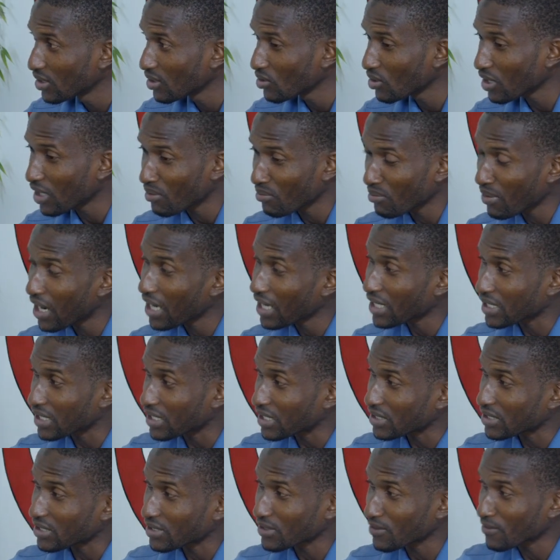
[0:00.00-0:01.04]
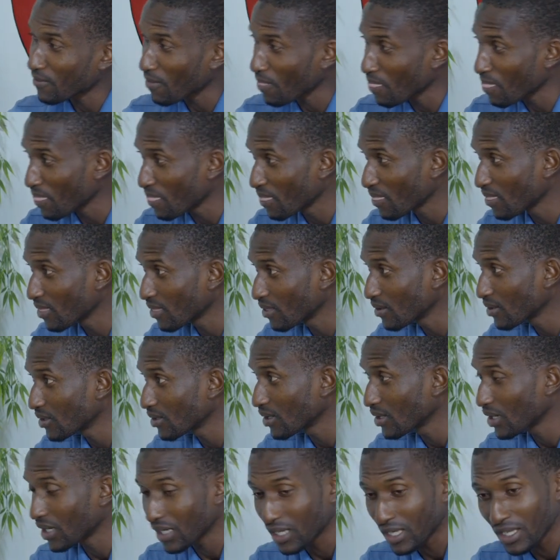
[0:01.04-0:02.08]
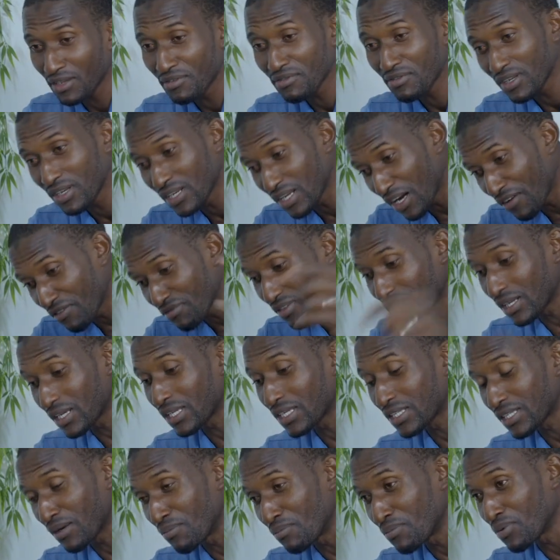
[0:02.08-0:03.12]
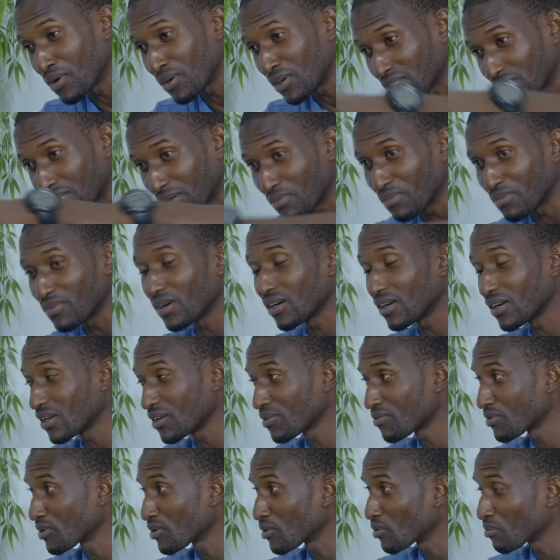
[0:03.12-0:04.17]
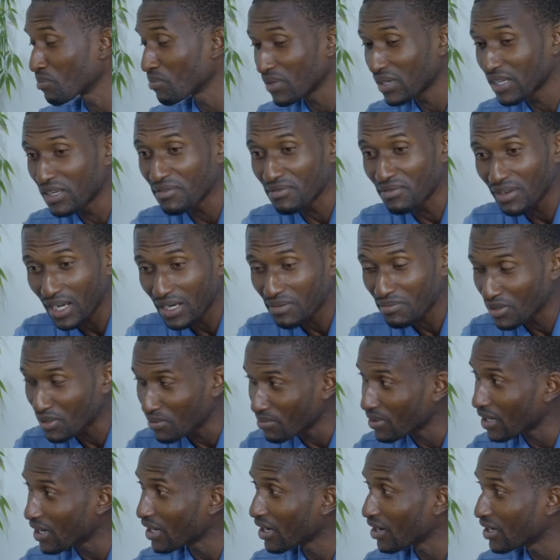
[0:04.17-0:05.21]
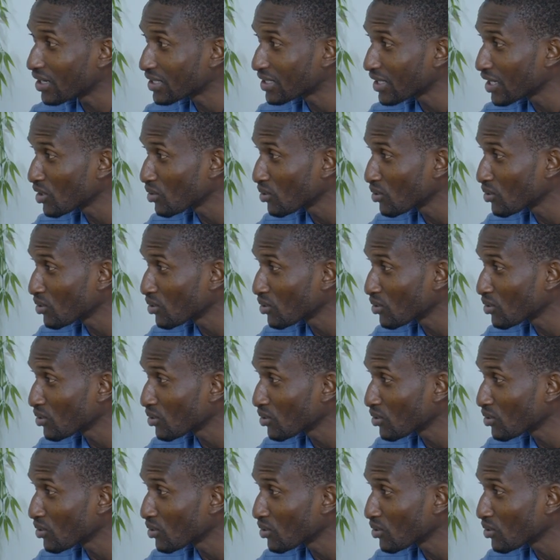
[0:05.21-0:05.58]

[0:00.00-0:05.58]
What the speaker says: You can mark this. And even after the championship, if you invite me back, I'll tell you.